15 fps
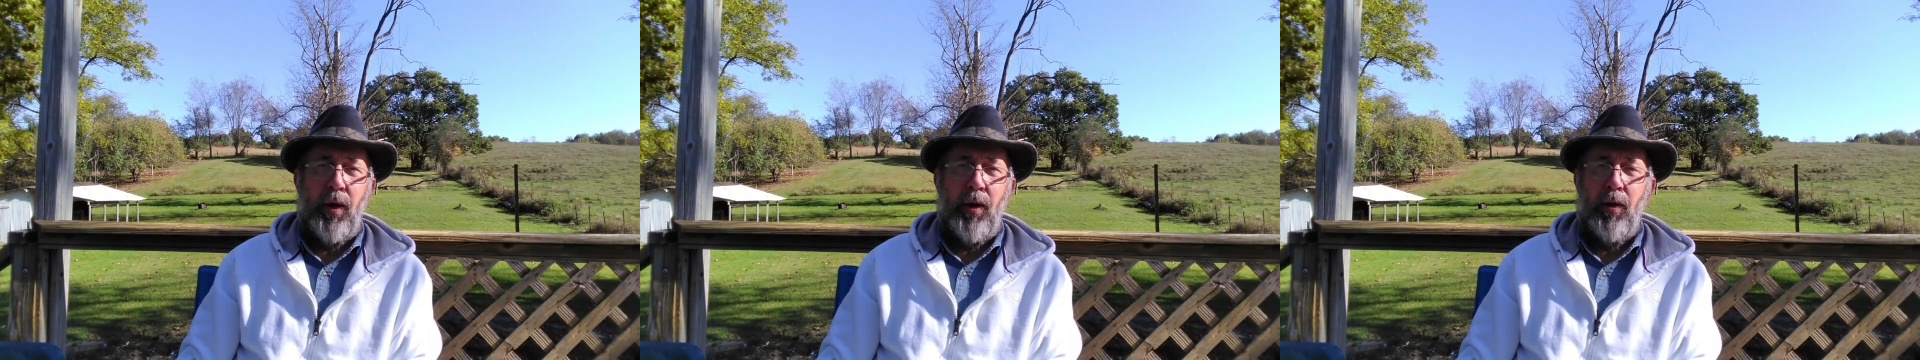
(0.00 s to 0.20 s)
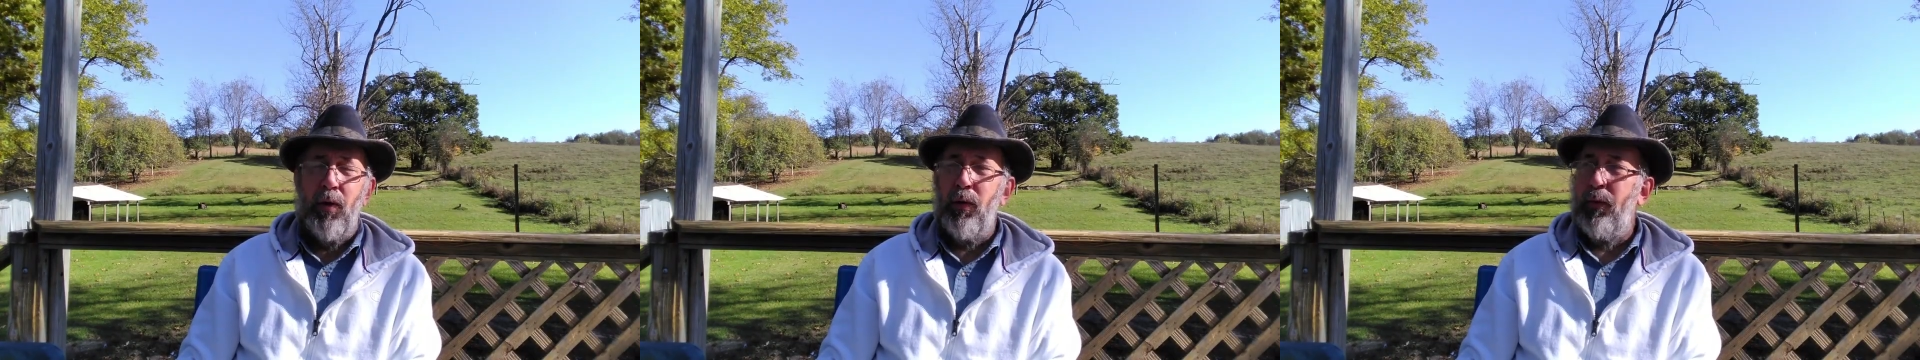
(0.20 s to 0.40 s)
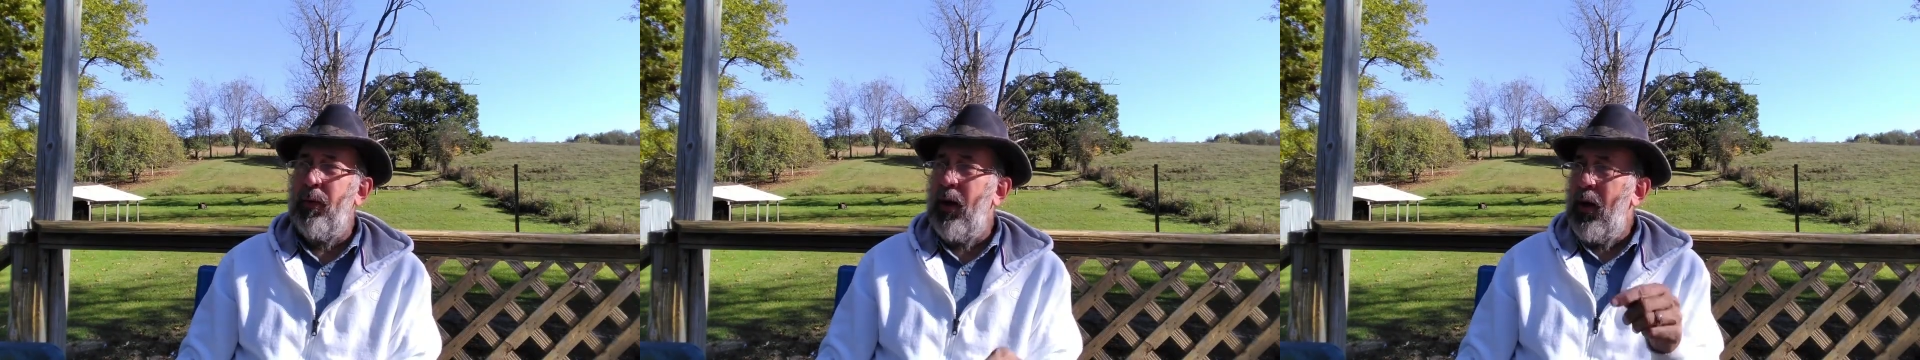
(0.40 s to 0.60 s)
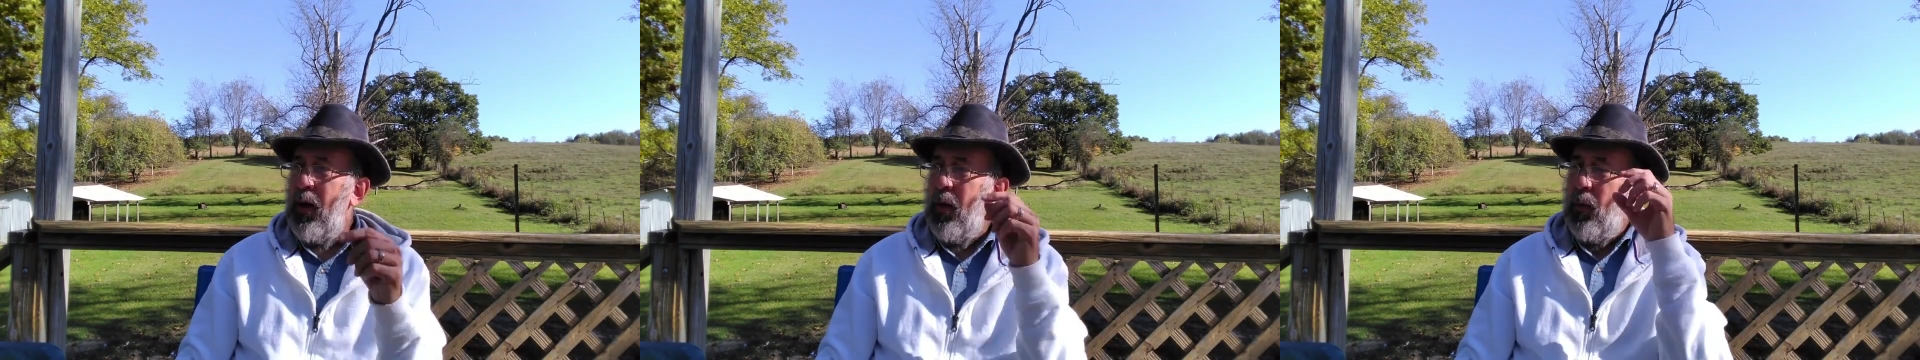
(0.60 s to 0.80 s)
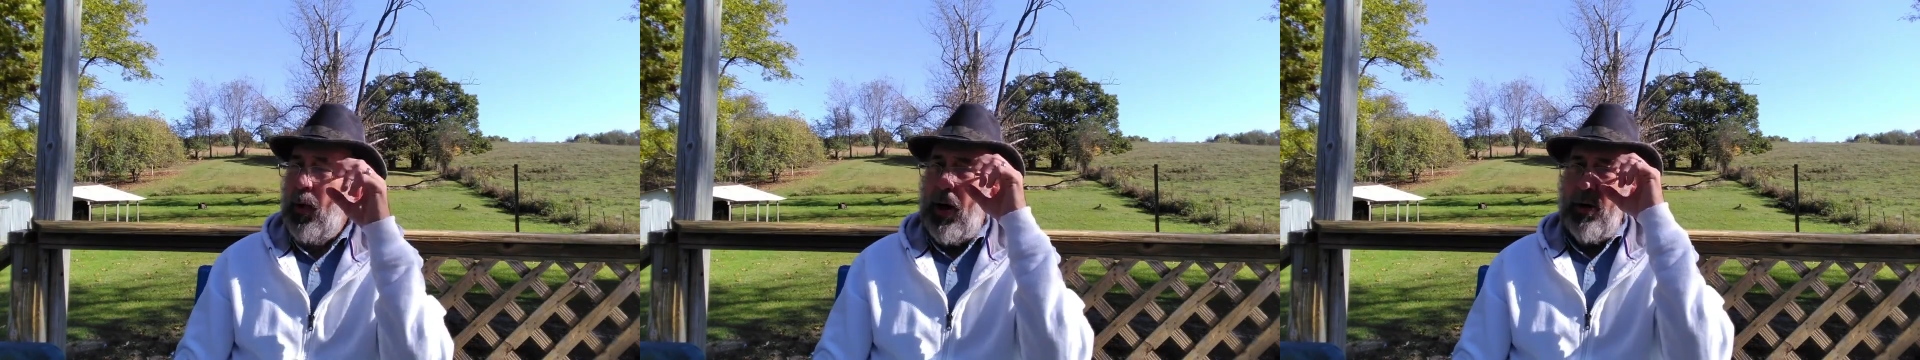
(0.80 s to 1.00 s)
you know, and
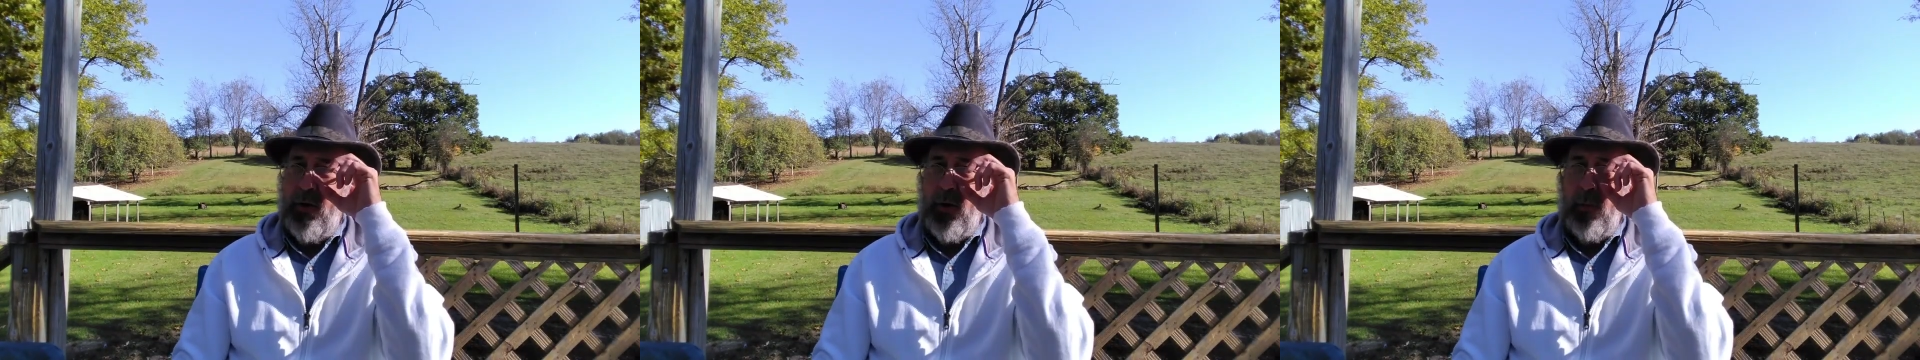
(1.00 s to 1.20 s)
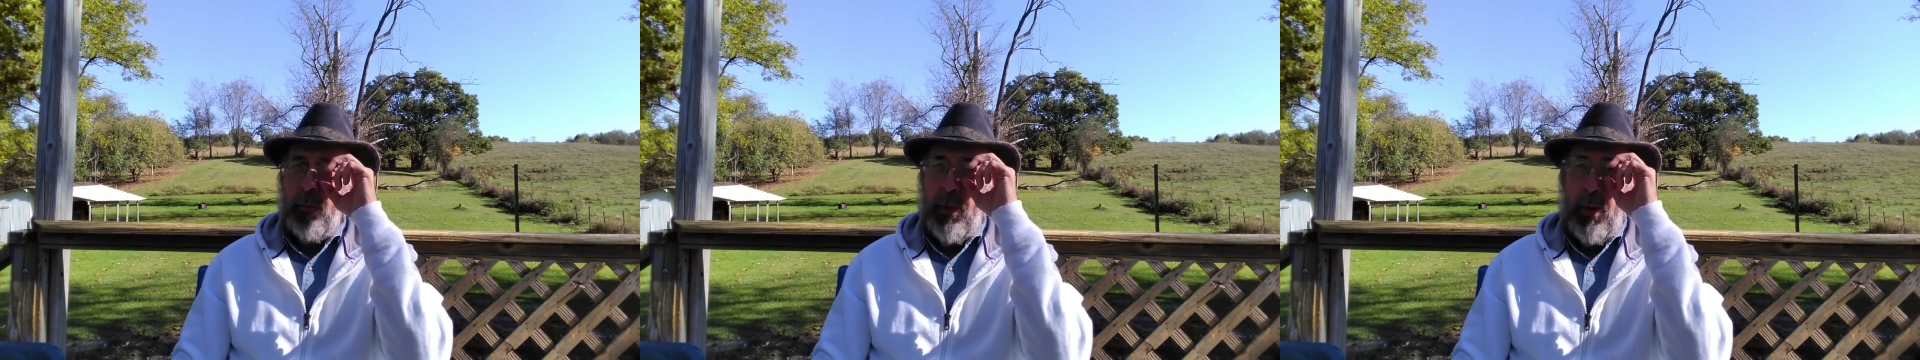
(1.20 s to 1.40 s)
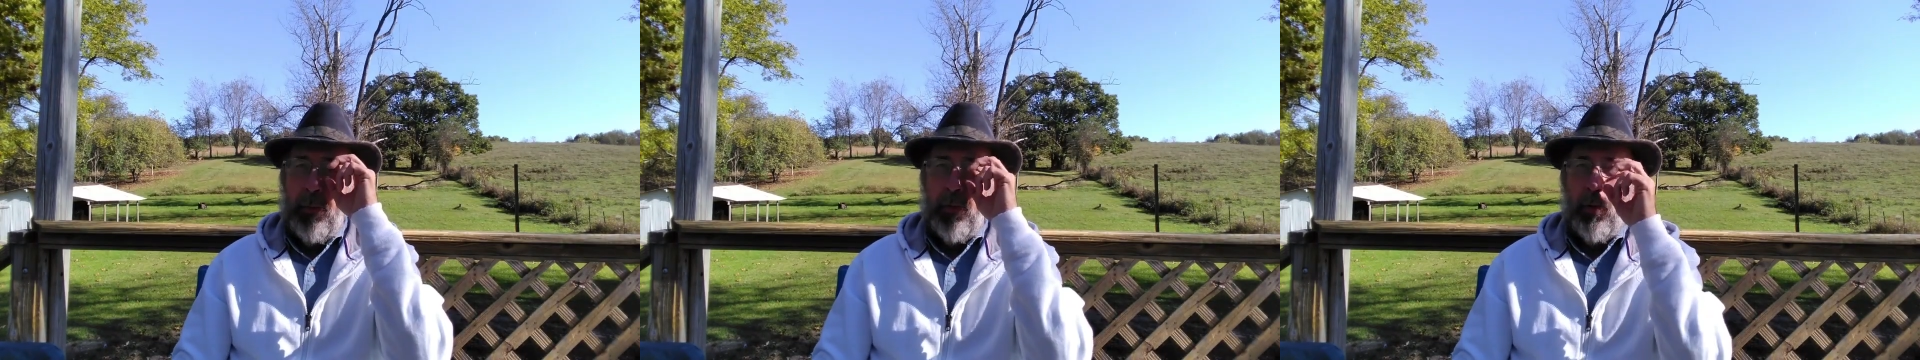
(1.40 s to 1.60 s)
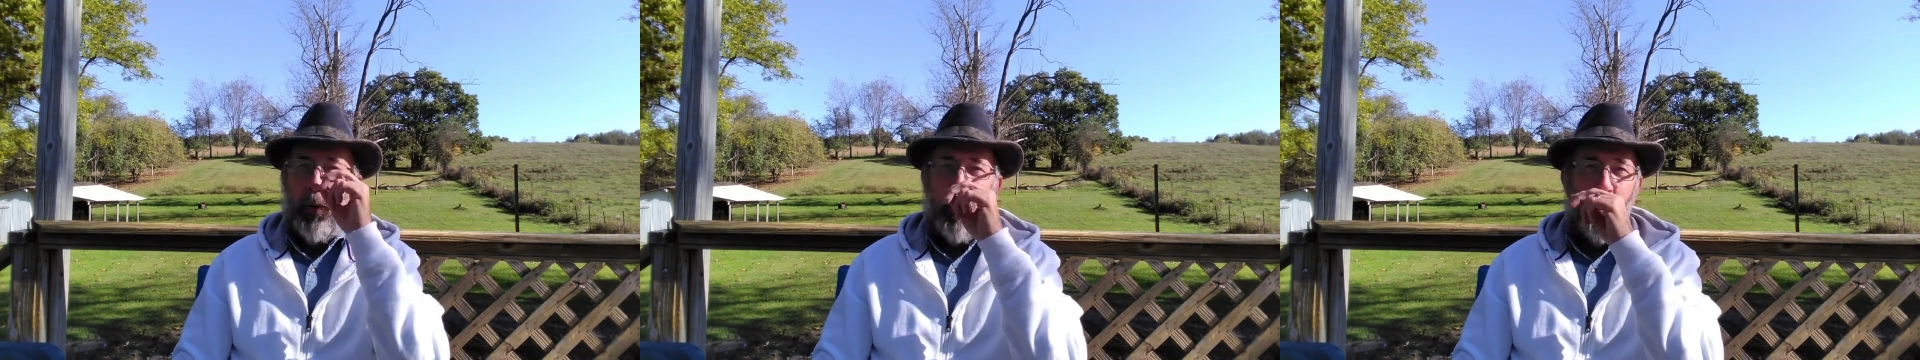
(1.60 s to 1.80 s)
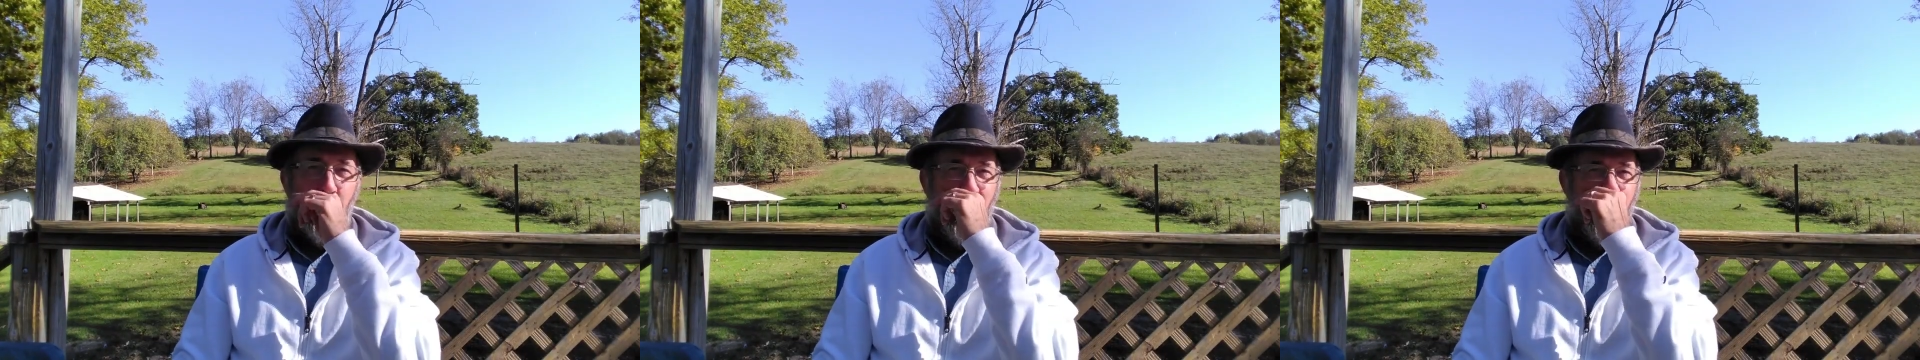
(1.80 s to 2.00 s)
watching people
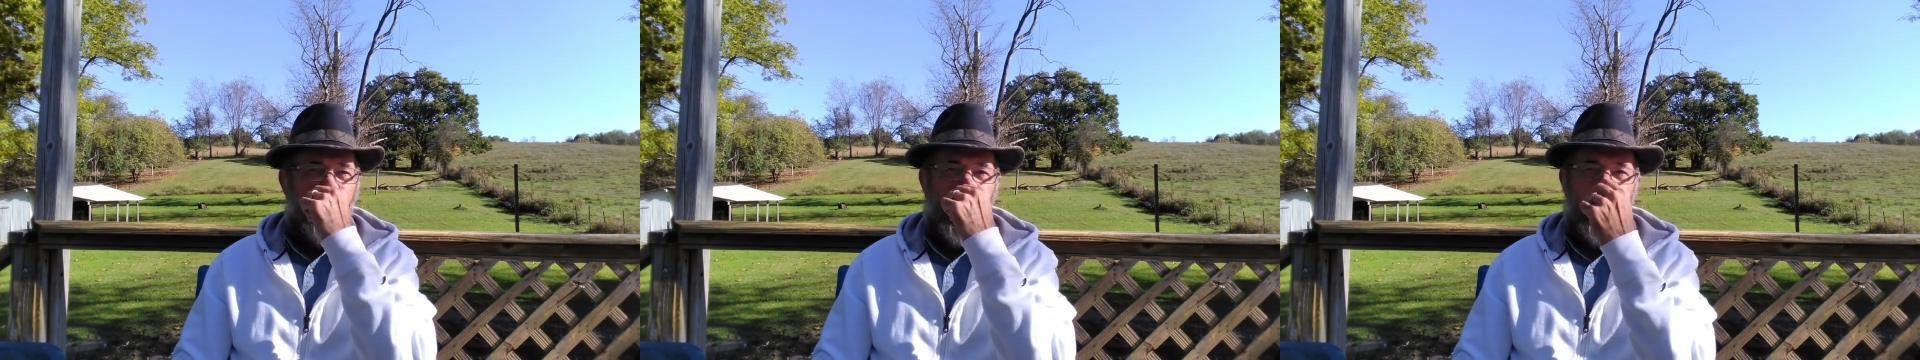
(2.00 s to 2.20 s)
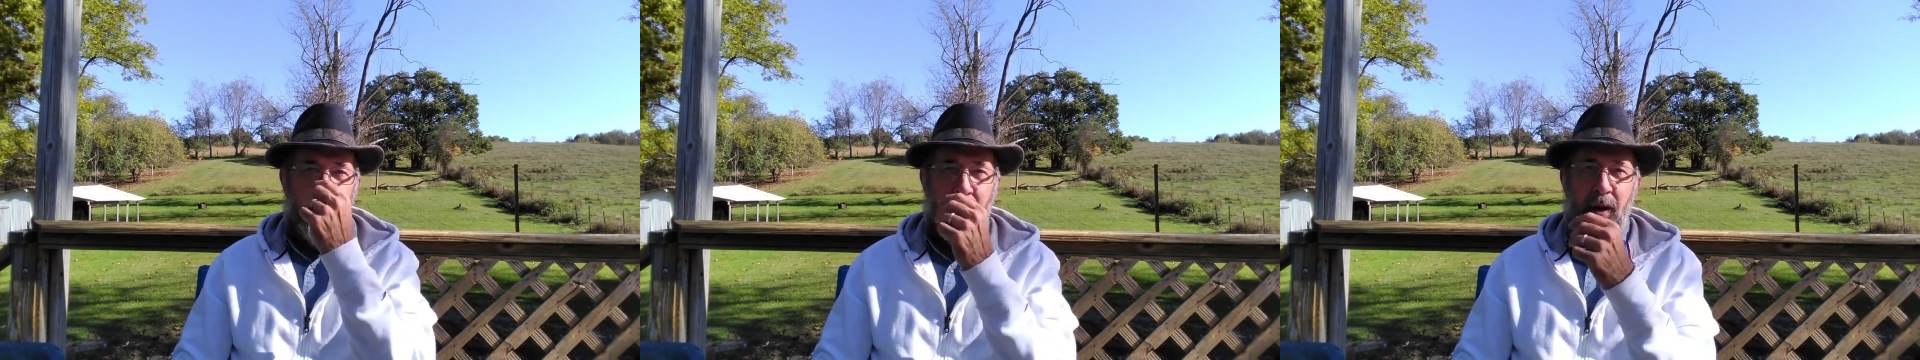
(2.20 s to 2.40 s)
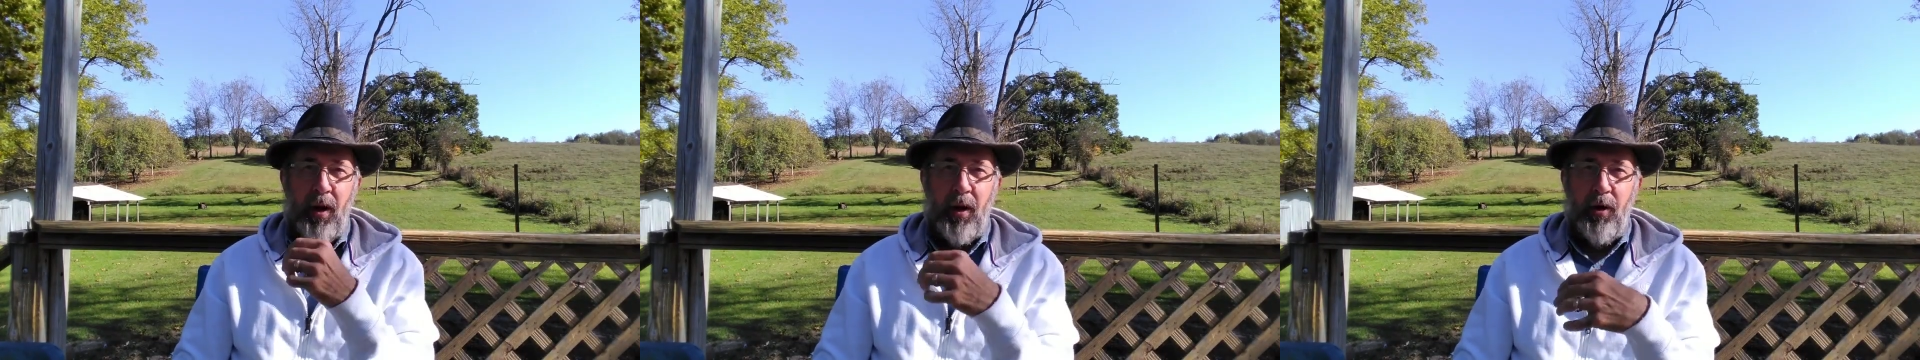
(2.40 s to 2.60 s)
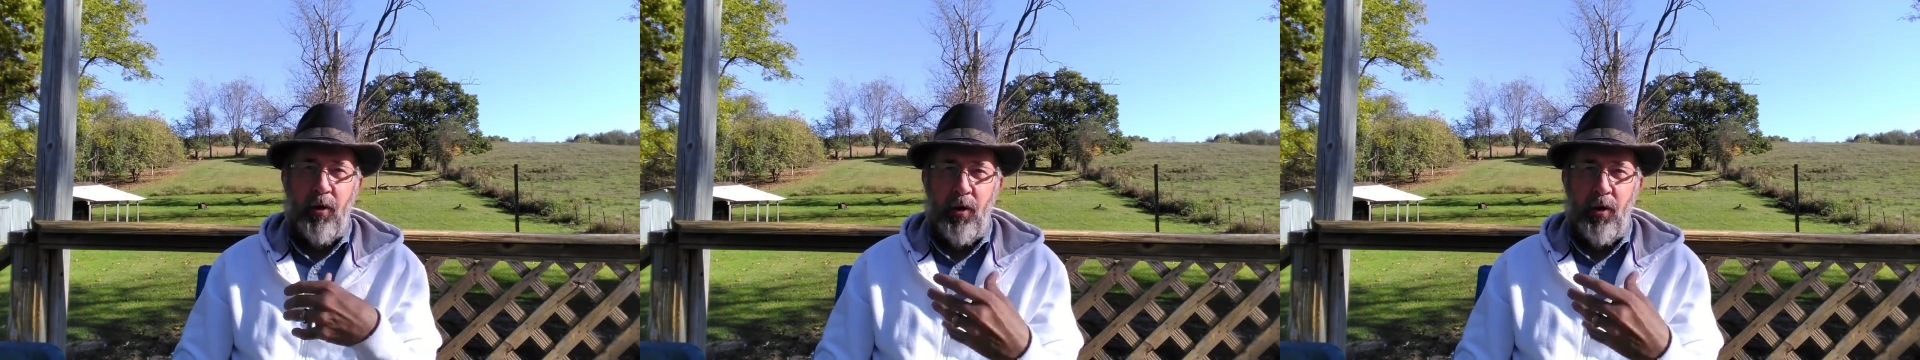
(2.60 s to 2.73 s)
who have already done it.